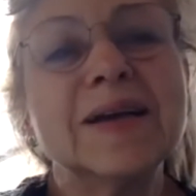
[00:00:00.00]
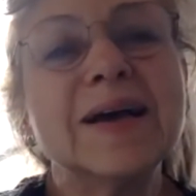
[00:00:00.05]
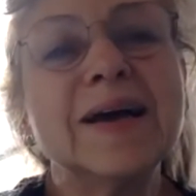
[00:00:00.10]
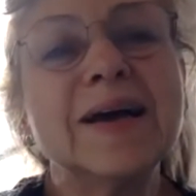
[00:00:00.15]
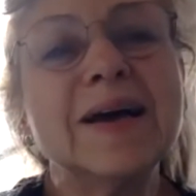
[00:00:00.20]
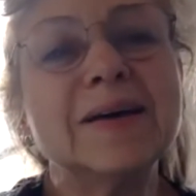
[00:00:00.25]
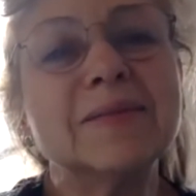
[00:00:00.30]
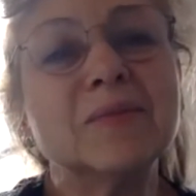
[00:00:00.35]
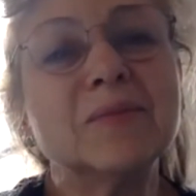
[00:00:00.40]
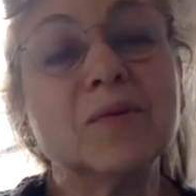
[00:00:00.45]

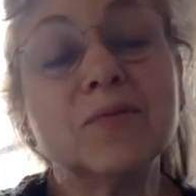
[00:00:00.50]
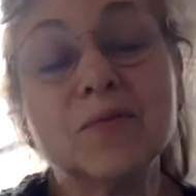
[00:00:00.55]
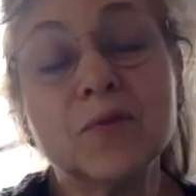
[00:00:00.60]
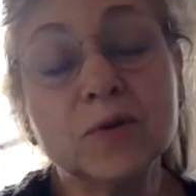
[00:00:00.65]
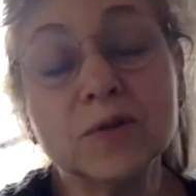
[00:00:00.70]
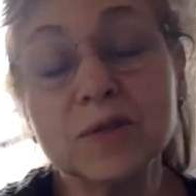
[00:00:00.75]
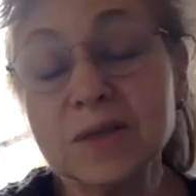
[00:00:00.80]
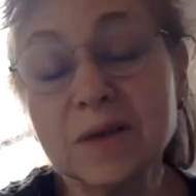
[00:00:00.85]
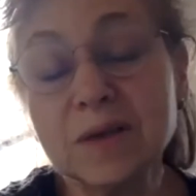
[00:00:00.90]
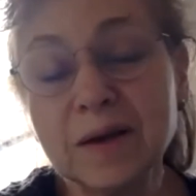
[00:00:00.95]
And um, of
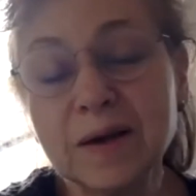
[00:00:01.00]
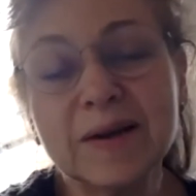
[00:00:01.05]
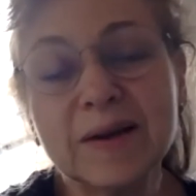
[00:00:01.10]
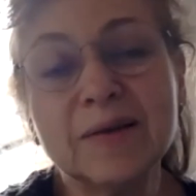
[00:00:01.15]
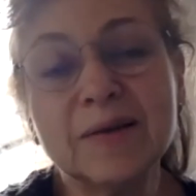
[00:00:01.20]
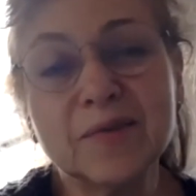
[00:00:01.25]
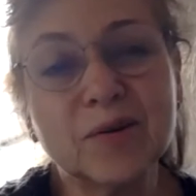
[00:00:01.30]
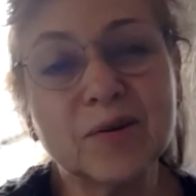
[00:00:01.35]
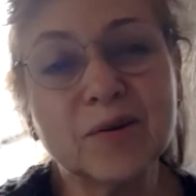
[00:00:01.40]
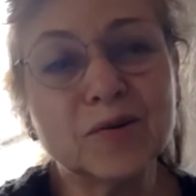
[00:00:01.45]
course, I
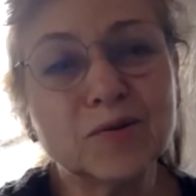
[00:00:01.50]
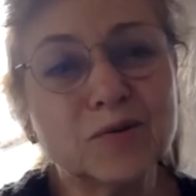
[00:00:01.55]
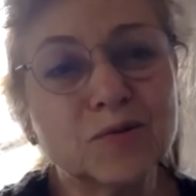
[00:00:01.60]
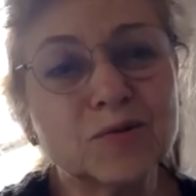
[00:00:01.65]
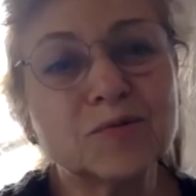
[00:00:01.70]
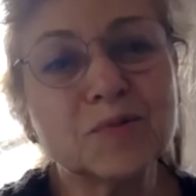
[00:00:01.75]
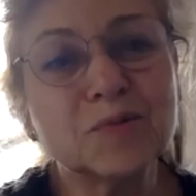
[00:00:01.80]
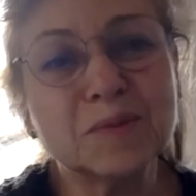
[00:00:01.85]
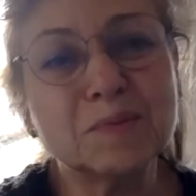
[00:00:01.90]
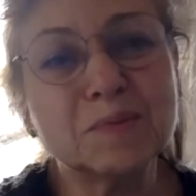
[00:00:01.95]
never got to
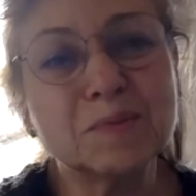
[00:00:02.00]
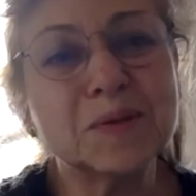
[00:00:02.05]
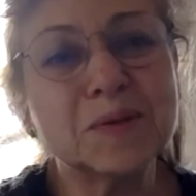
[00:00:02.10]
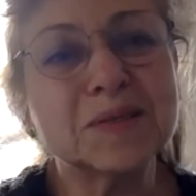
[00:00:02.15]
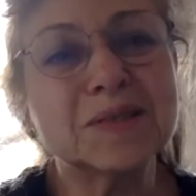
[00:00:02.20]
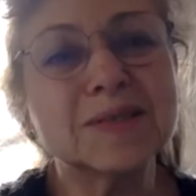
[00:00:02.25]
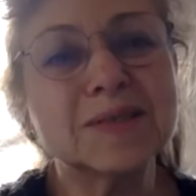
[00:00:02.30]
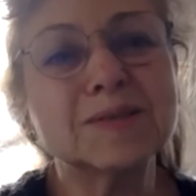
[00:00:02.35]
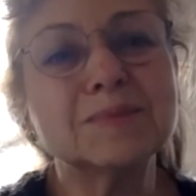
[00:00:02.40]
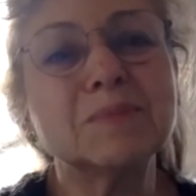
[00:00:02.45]
three
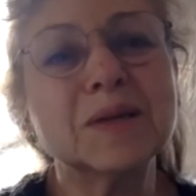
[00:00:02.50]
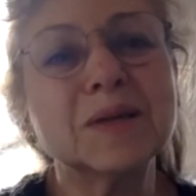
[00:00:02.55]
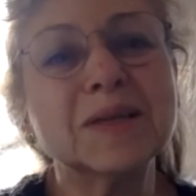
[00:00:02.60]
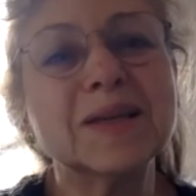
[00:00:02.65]
pieces, but